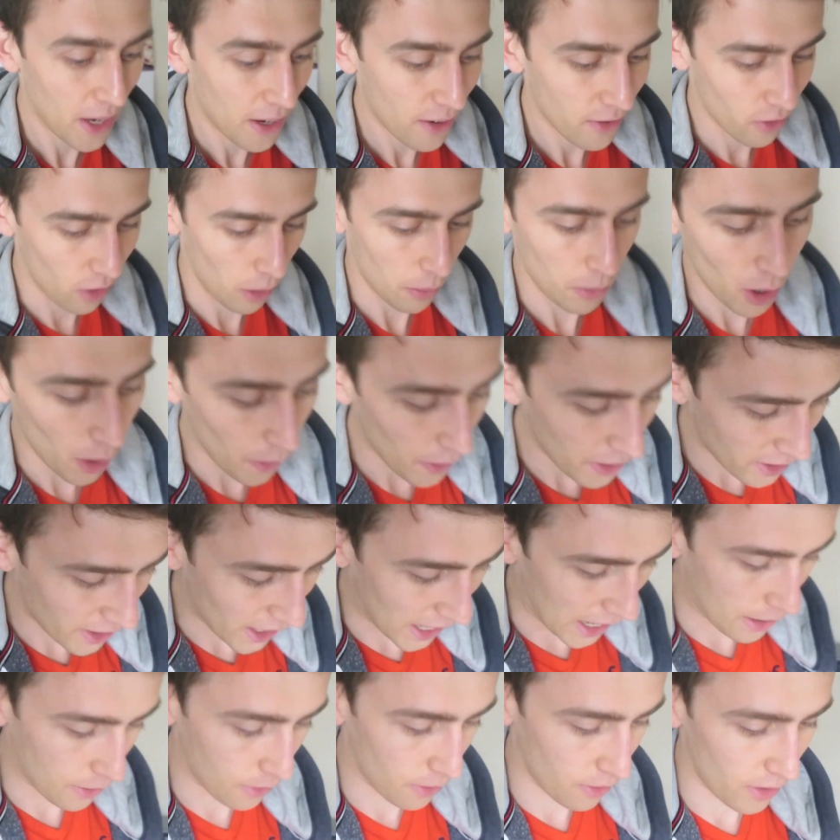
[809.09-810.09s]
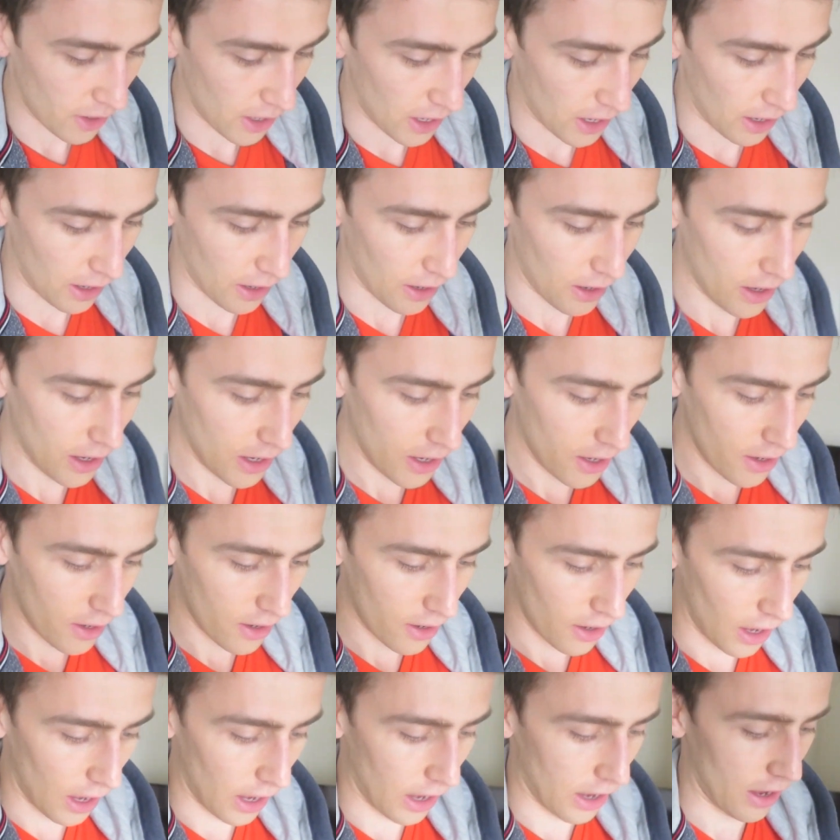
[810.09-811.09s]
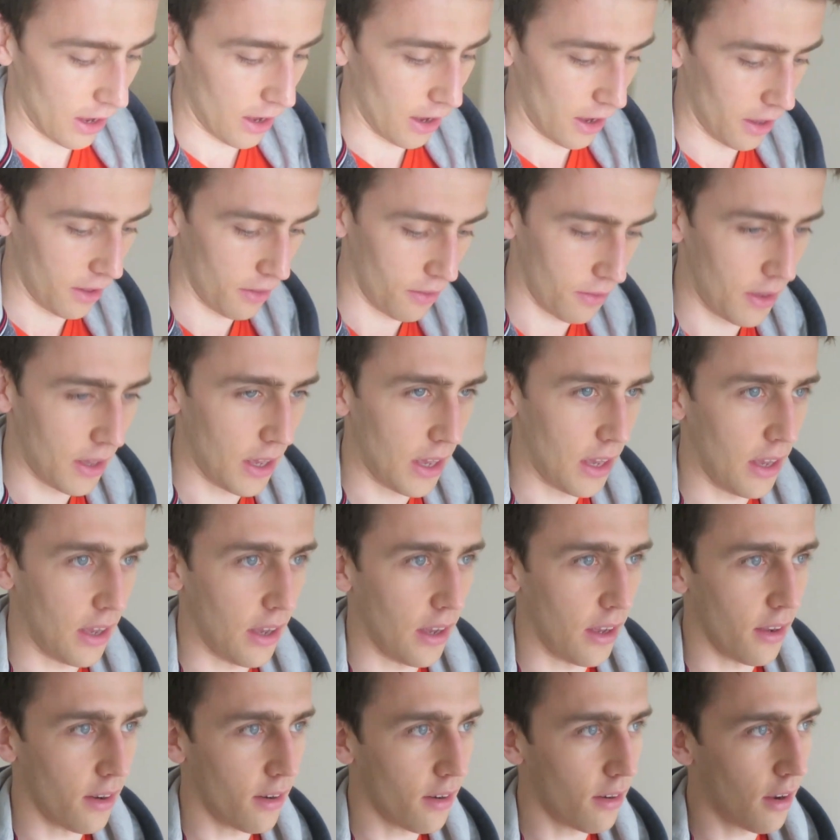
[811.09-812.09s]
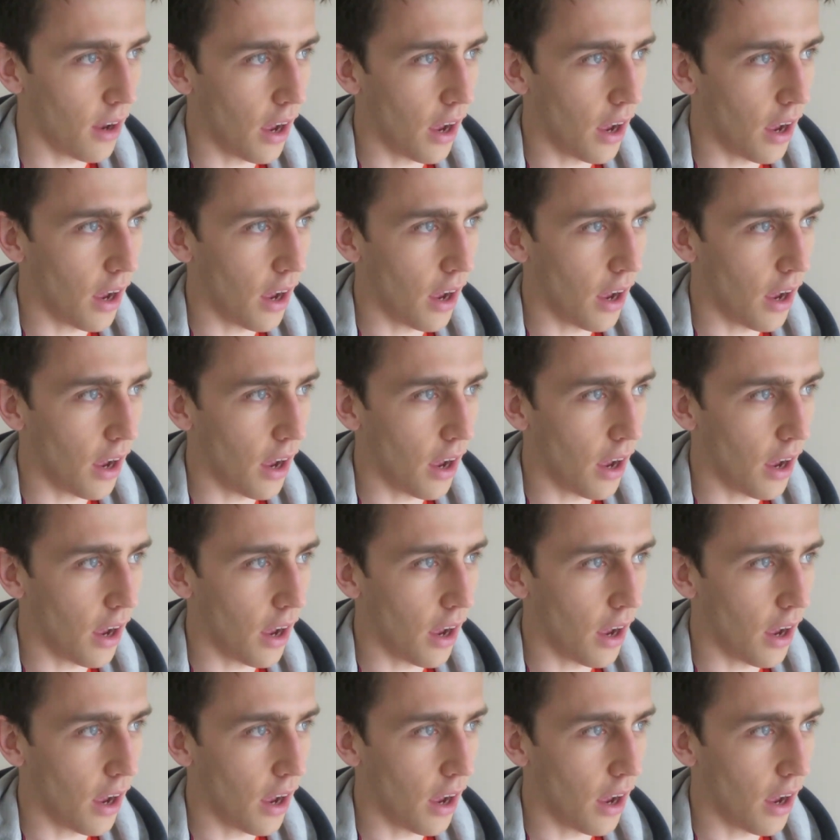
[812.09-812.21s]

So I'm going down the Yagni,